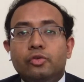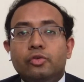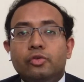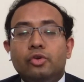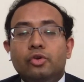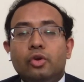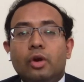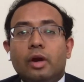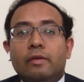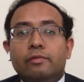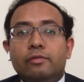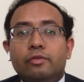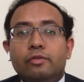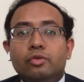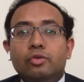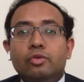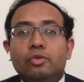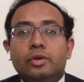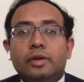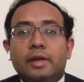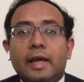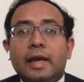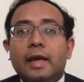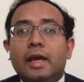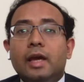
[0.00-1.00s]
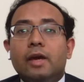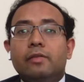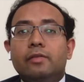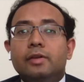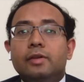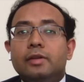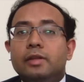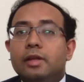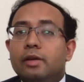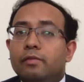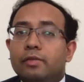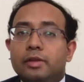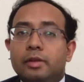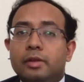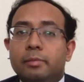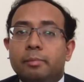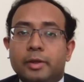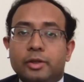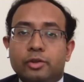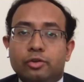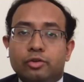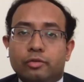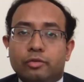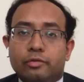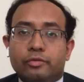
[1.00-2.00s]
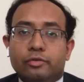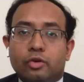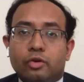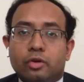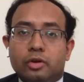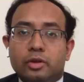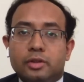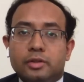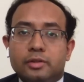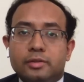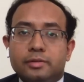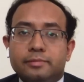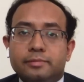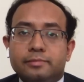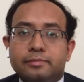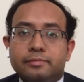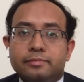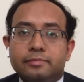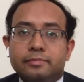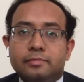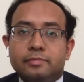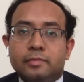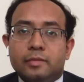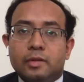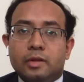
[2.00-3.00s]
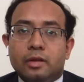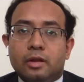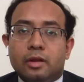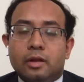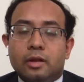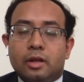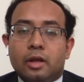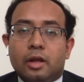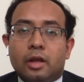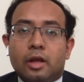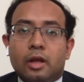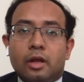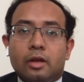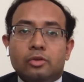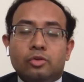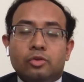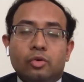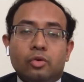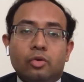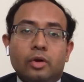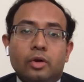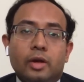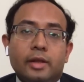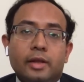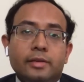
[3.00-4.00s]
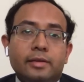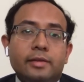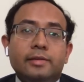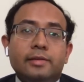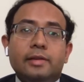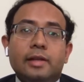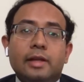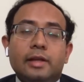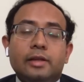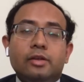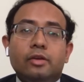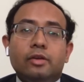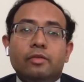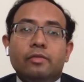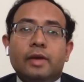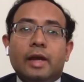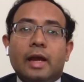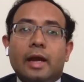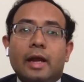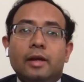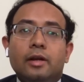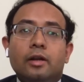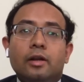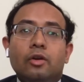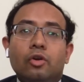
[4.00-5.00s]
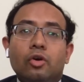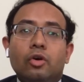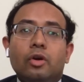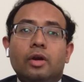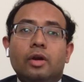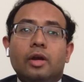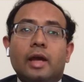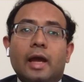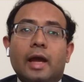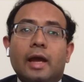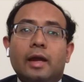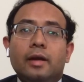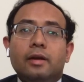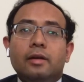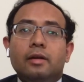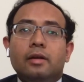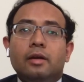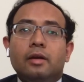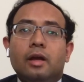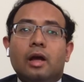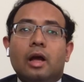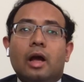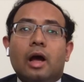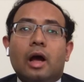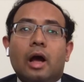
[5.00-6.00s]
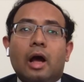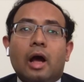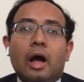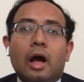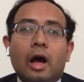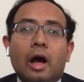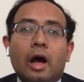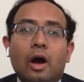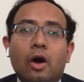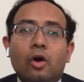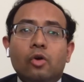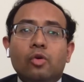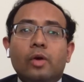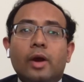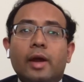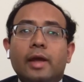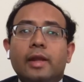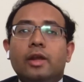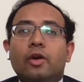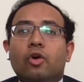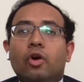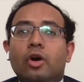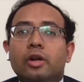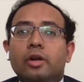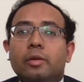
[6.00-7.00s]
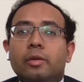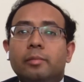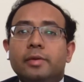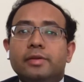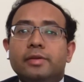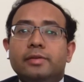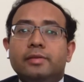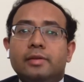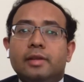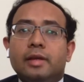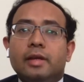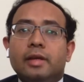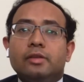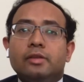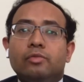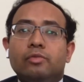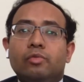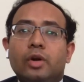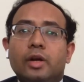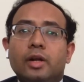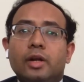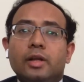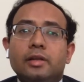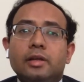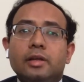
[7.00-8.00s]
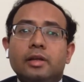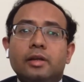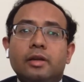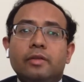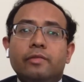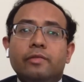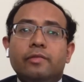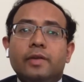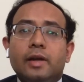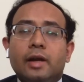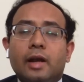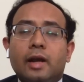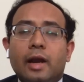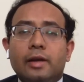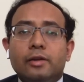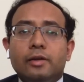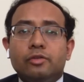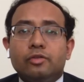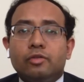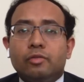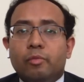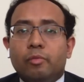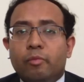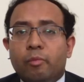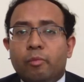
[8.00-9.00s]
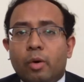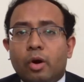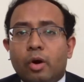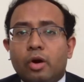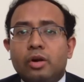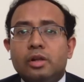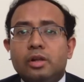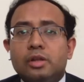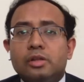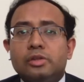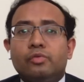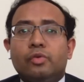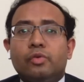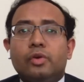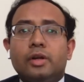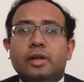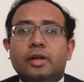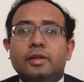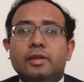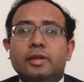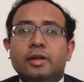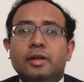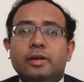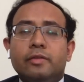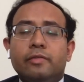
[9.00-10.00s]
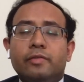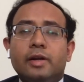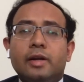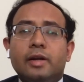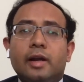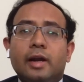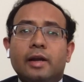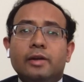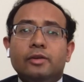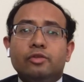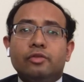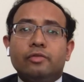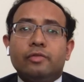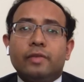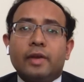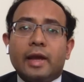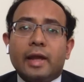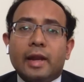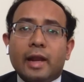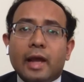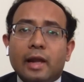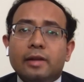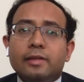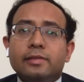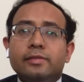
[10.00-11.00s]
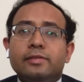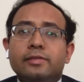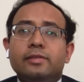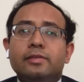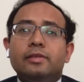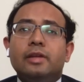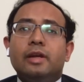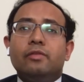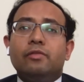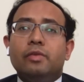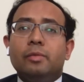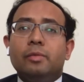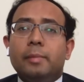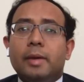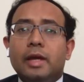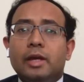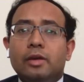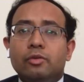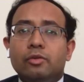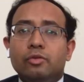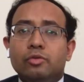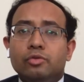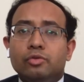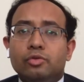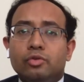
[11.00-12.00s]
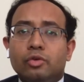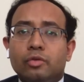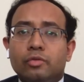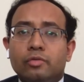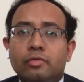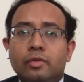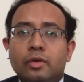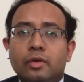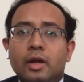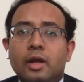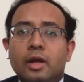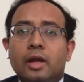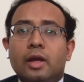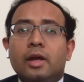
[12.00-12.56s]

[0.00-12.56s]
So you have to take everything with a pinch of salt. So in this lecture, we had a look at how an economist thinks, what are the different kinds of models, what are the different kinds of analysis that we make use of,